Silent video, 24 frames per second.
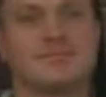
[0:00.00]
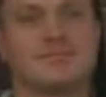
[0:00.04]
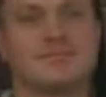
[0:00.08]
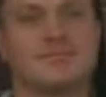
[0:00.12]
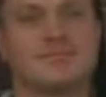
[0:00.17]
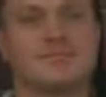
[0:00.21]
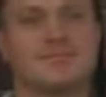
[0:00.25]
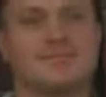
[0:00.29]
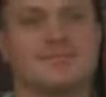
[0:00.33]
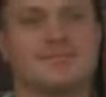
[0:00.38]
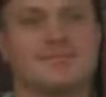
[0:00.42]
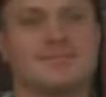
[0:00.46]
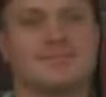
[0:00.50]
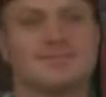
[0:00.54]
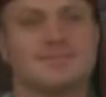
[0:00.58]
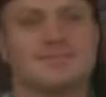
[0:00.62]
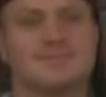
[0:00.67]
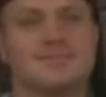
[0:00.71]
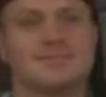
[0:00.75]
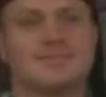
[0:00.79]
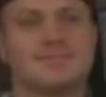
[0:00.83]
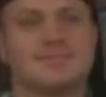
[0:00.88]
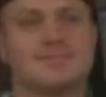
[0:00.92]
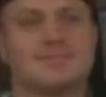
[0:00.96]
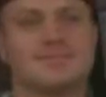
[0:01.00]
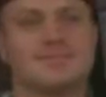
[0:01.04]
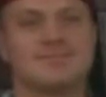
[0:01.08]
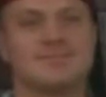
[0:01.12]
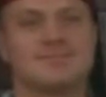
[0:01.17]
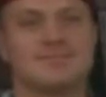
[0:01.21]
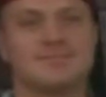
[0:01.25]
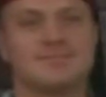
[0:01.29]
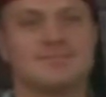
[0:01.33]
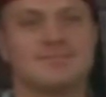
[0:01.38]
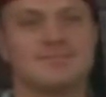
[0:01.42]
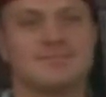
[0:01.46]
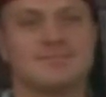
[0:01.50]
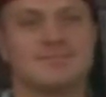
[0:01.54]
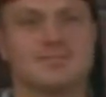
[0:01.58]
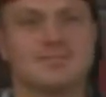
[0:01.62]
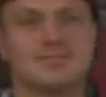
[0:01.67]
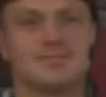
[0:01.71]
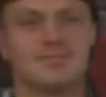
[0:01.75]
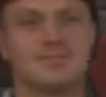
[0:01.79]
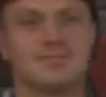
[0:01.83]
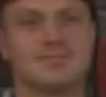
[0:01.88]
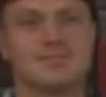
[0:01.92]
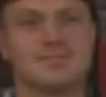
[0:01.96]

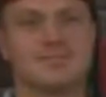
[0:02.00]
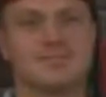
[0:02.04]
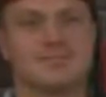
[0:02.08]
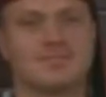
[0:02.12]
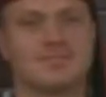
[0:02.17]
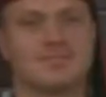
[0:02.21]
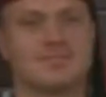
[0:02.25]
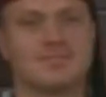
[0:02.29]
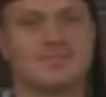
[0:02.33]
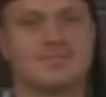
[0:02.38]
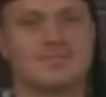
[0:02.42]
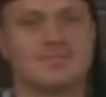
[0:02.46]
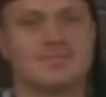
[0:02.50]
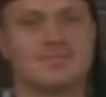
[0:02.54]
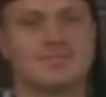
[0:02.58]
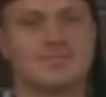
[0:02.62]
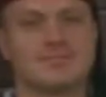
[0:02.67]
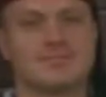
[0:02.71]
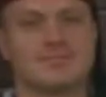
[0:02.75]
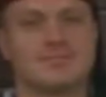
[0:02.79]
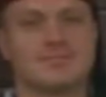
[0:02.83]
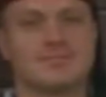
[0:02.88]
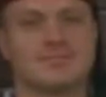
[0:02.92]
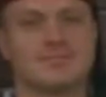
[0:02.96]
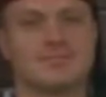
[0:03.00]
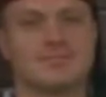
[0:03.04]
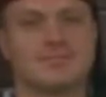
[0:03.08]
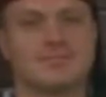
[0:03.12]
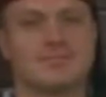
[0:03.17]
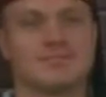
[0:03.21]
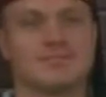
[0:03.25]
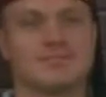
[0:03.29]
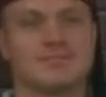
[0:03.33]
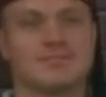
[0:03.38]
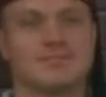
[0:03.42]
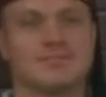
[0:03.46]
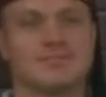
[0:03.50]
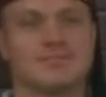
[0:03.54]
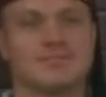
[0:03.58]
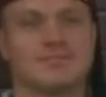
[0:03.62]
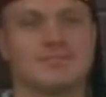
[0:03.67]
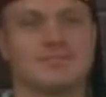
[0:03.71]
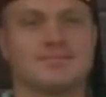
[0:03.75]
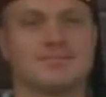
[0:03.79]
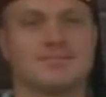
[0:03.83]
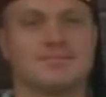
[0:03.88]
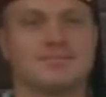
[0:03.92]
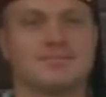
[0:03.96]

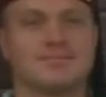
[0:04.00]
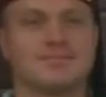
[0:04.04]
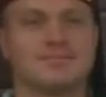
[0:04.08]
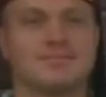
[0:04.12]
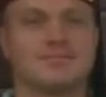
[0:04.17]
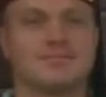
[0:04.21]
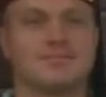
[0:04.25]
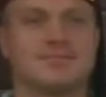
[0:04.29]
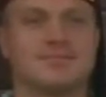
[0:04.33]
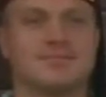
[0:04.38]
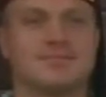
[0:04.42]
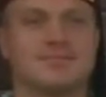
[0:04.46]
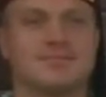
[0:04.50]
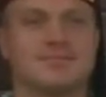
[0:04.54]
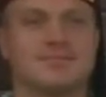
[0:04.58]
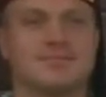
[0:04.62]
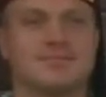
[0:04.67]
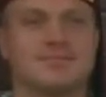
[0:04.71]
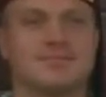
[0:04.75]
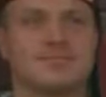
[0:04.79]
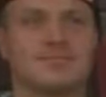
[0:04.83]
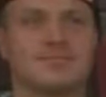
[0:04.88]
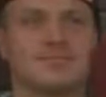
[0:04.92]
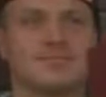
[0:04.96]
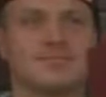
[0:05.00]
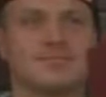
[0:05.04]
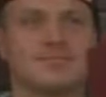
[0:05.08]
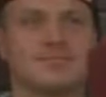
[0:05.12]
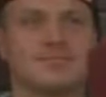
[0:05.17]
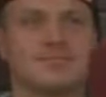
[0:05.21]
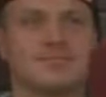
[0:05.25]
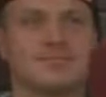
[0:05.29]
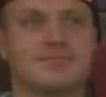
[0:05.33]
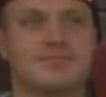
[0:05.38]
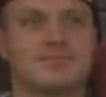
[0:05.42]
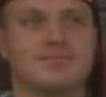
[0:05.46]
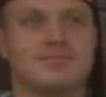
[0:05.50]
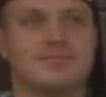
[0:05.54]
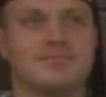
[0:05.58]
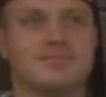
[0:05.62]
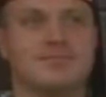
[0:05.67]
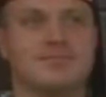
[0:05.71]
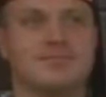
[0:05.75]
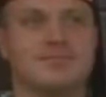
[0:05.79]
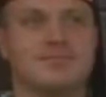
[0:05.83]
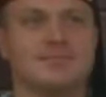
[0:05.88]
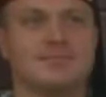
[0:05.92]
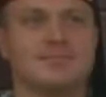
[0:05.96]

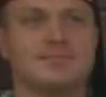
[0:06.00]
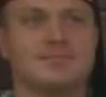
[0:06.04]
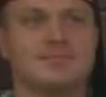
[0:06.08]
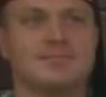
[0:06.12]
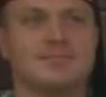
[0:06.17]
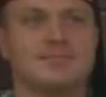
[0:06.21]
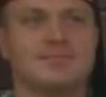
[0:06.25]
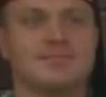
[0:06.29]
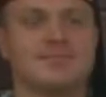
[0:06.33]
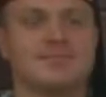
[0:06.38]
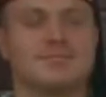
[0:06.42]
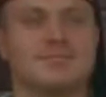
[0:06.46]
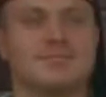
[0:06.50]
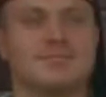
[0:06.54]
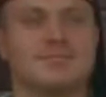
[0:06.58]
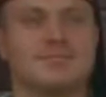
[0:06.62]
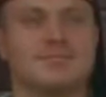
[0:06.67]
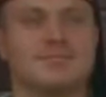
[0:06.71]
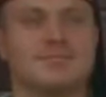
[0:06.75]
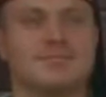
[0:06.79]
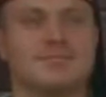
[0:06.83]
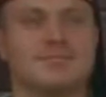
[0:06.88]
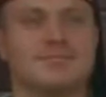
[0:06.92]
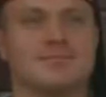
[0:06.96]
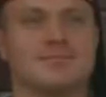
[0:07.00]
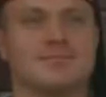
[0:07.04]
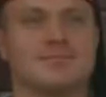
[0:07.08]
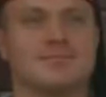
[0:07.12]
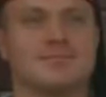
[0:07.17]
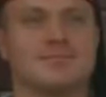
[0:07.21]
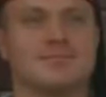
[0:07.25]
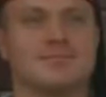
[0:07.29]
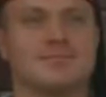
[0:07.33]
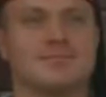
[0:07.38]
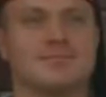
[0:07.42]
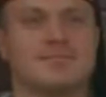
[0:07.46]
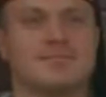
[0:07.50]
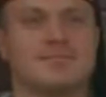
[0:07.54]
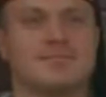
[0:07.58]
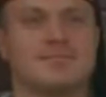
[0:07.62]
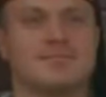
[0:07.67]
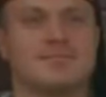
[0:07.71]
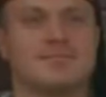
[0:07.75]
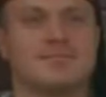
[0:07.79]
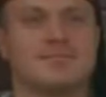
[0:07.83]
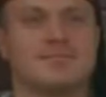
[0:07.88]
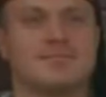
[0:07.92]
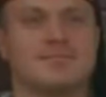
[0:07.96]

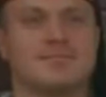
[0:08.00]
This person isn't speaking.